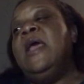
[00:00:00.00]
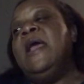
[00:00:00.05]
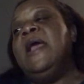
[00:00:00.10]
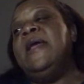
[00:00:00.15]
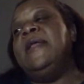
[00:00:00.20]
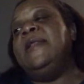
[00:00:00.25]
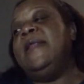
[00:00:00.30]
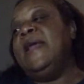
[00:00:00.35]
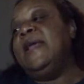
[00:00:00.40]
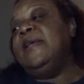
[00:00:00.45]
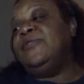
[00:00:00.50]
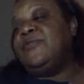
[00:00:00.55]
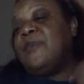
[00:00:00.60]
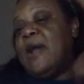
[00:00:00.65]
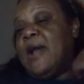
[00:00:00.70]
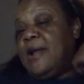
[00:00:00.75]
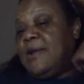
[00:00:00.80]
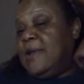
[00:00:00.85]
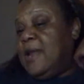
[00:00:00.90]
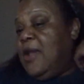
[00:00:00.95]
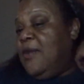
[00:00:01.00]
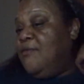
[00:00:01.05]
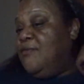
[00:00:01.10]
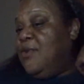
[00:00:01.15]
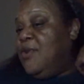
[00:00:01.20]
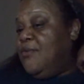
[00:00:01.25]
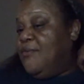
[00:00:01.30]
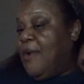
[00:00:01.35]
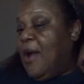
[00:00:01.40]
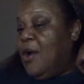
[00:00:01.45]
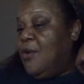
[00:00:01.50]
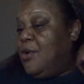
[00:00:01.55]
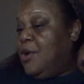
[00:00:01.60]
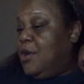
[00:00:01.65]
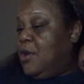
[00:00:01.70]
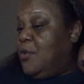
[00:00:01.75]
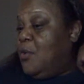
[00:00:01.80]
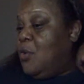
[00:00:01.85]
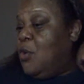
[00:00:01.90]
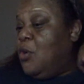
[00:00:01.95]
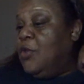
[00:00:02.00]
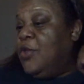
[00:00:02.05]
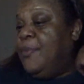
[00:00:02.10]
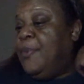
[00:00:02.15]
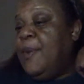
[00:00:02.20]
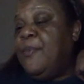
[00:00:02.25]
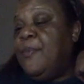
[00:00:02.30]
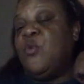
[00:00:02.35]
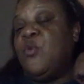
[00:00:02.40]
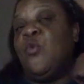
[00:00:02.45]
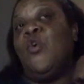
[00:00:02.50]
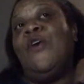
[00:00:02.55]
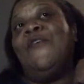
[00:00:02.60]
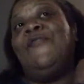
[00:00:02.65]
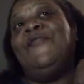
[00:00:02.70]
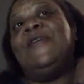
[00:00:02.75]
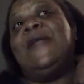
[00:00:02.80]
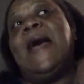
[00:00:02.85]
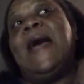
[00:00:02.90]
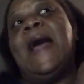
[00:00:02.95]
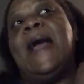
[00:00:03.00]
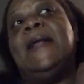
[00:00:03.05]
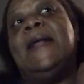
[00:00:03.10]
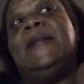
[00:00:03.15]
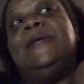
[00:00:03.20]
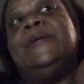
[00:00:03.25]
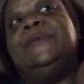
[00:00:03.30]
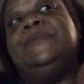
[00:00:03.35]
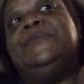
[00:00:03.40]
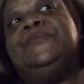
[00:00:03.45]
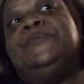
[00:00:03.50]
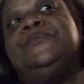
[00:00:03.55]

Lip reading: and they rerouting all the people off of the island.